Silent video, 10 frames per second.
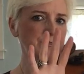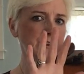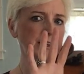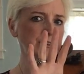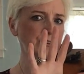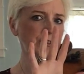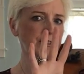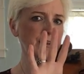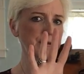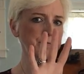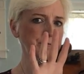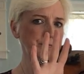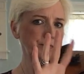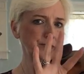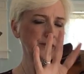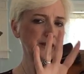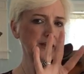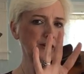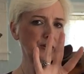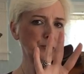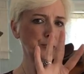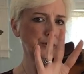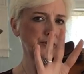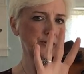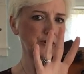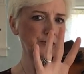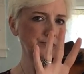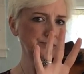Find your thumb and your pointer.